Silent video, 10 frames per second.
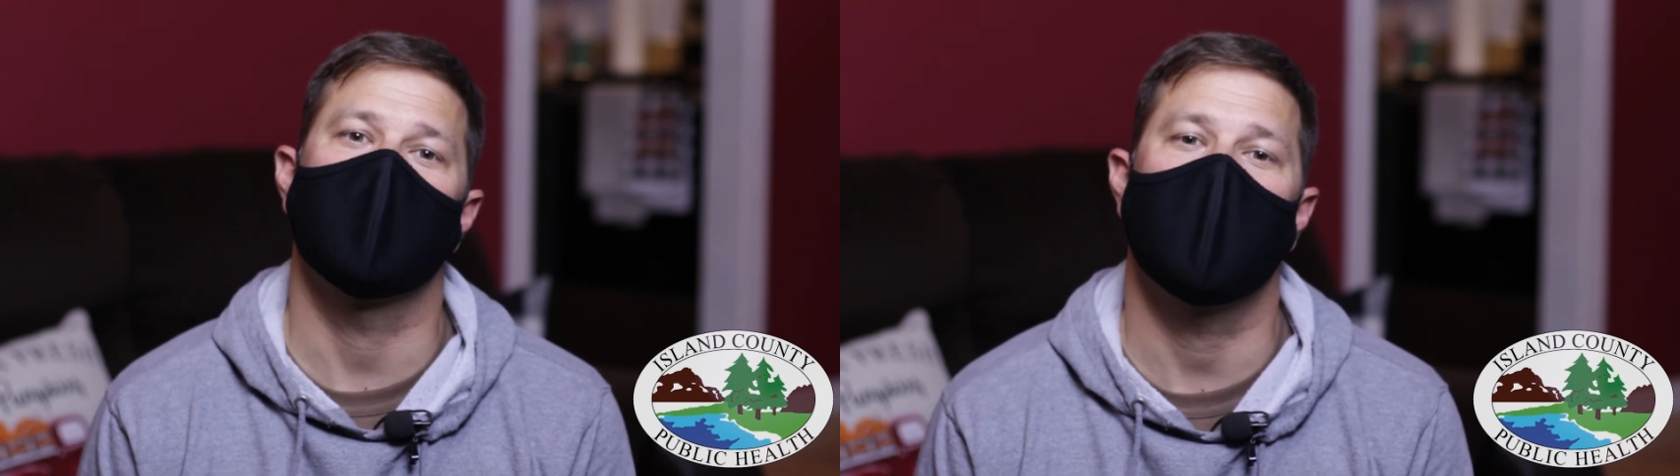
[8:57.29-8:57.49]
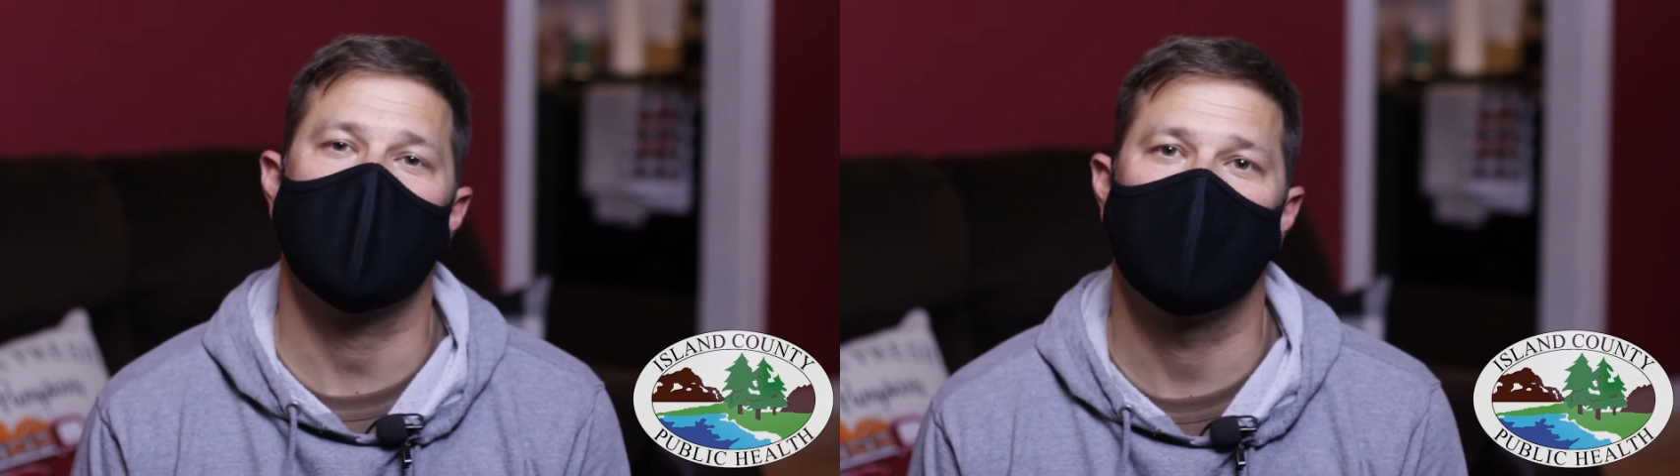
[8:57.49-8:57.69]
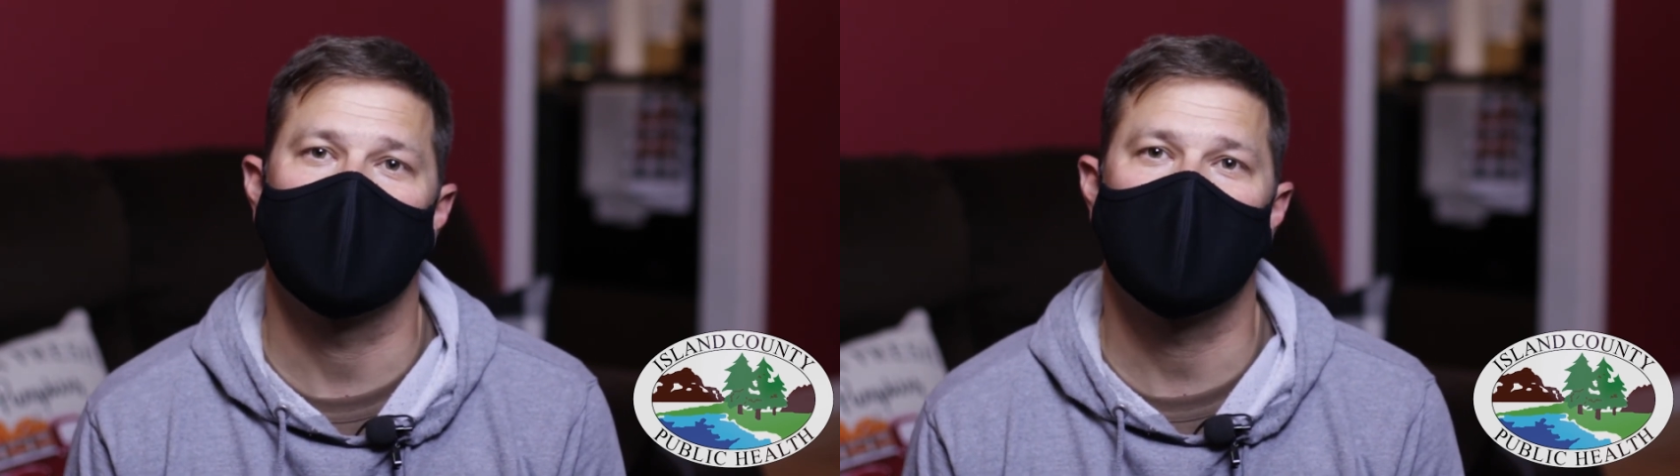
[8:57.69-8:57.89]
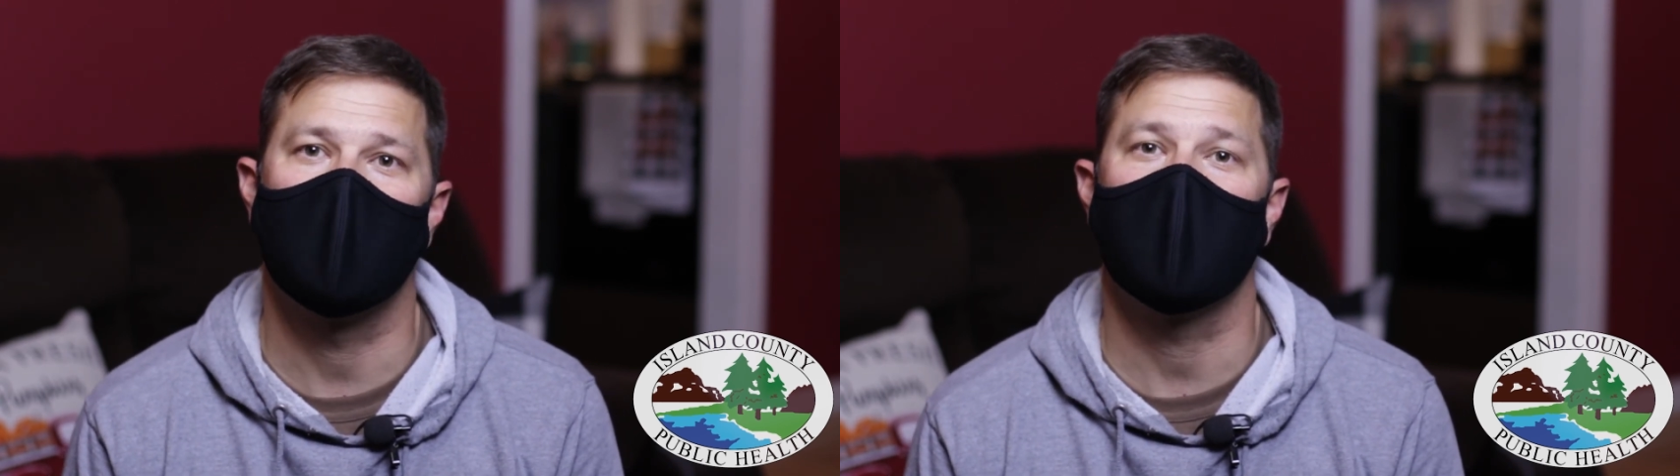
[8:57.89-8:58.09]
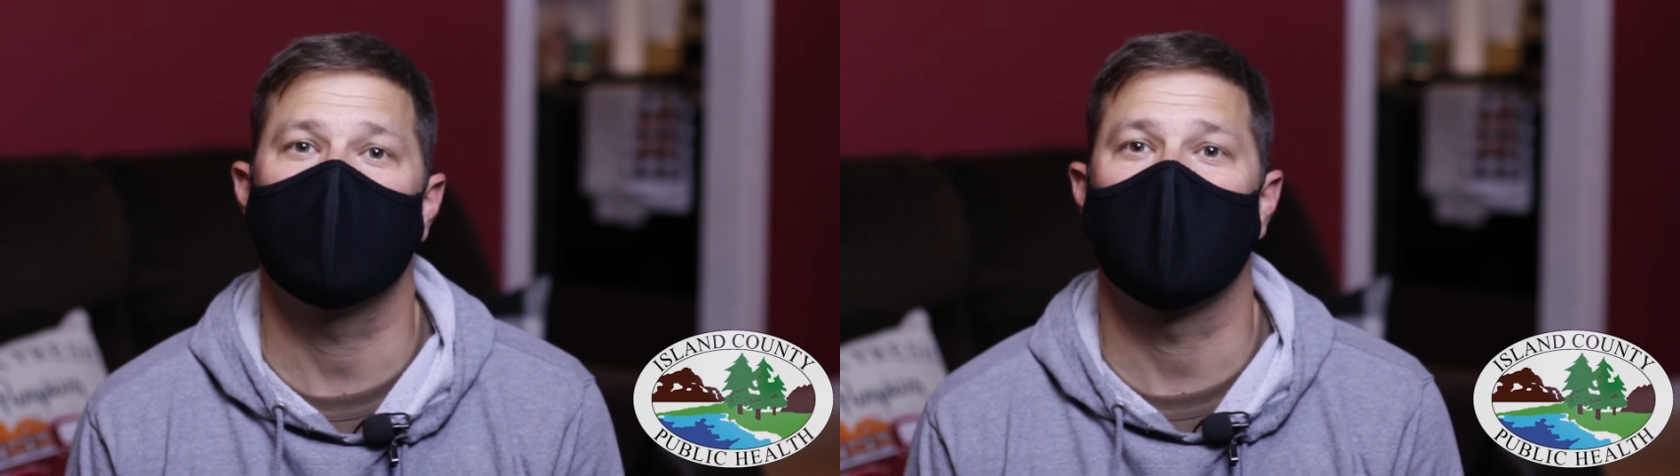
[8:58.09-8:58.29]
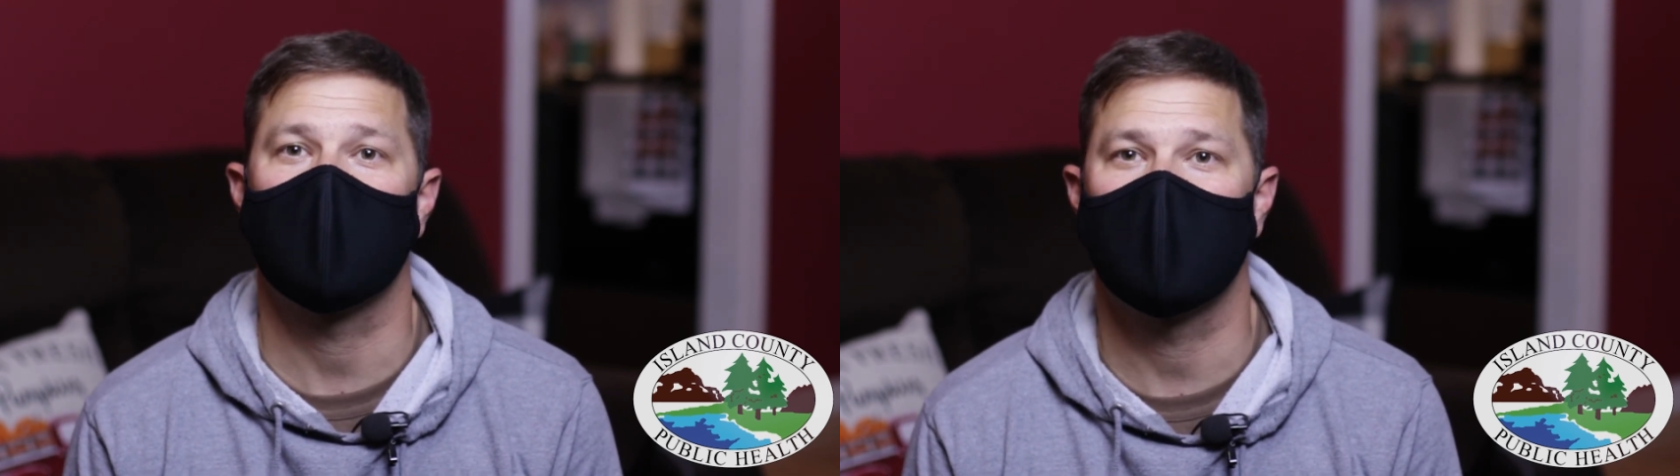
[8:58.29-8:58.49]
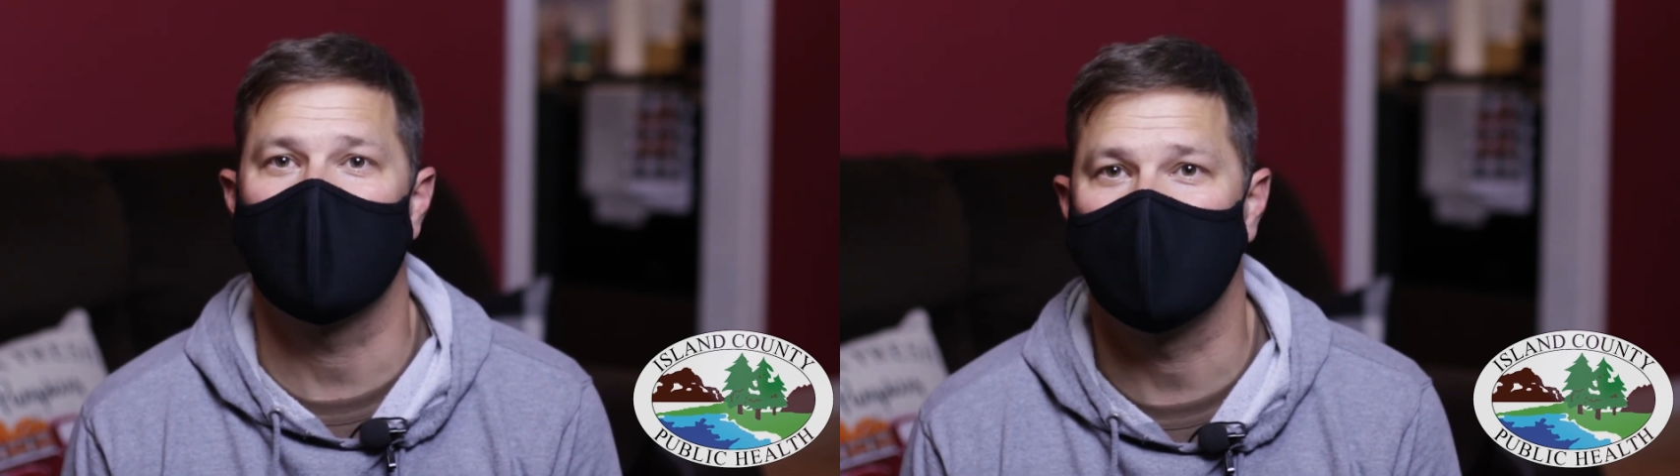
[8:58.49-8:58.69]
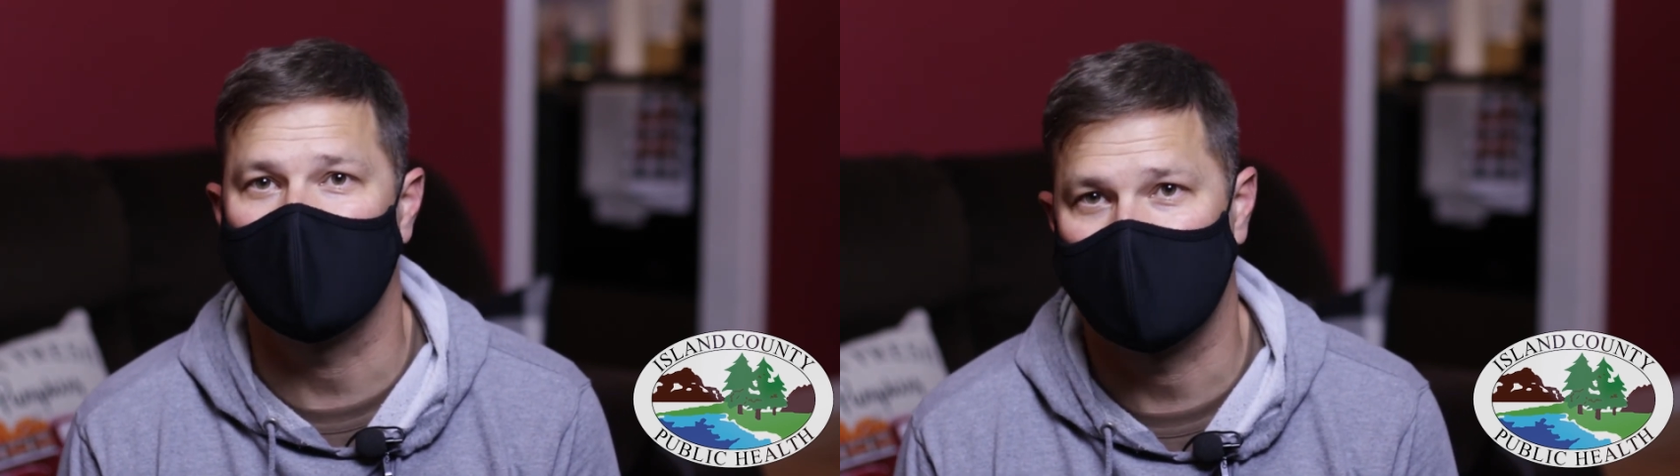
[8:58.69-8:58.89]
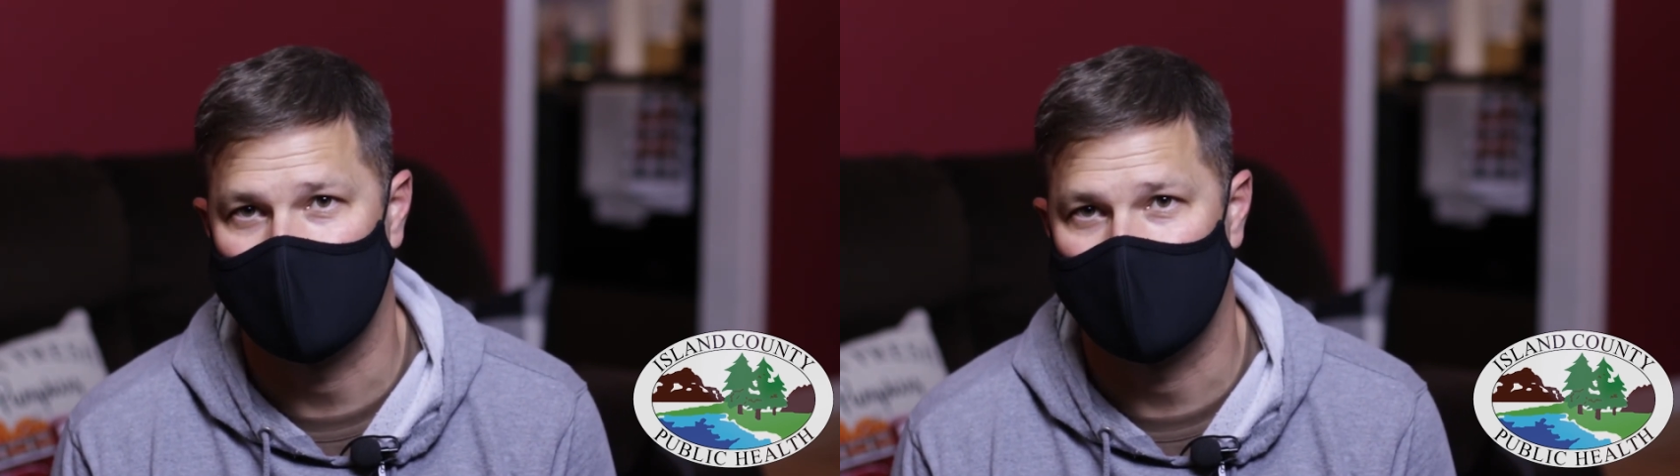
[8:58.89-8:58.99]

ECMO 24/7.